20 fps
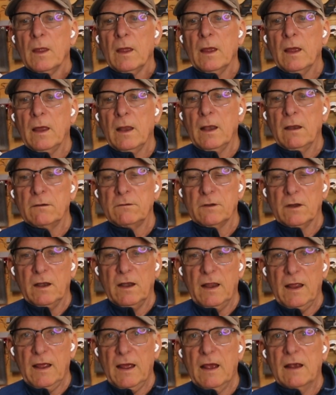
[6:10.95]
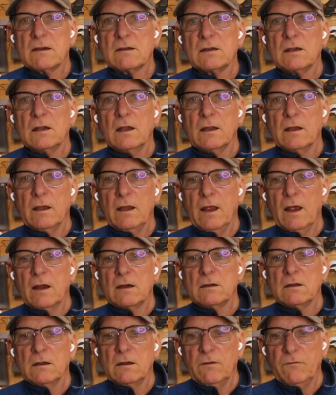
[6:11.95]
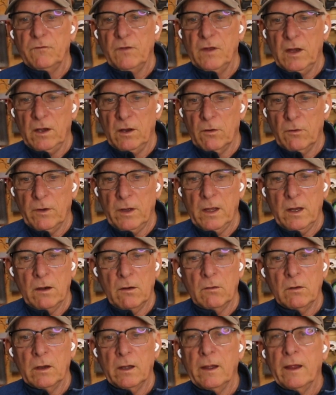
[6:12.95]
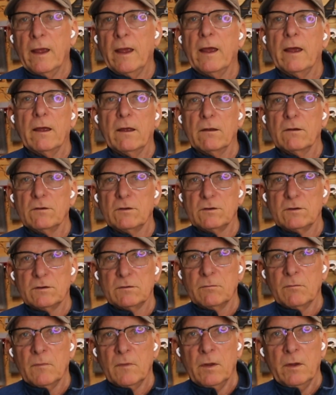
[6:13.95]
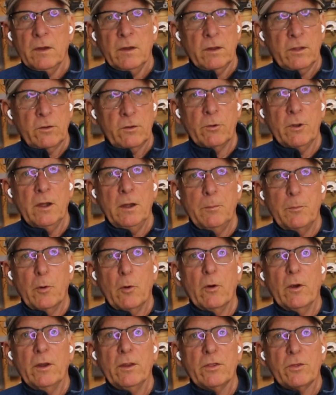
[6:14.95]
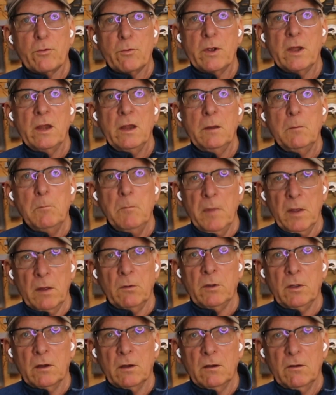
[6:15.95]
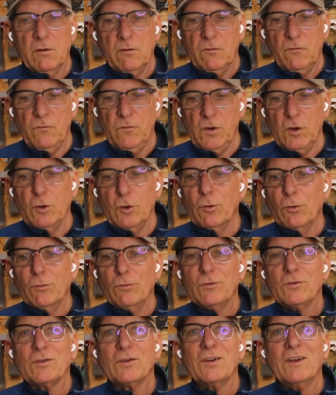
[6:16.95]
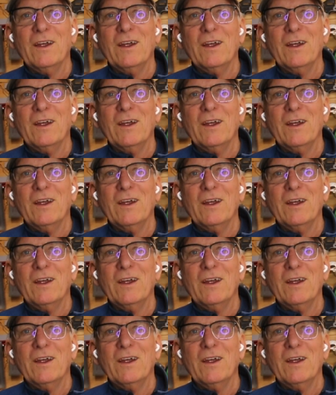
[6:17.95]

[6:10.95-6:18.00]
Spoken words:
And it's an excellent, excellent video. It only has 3.3 million views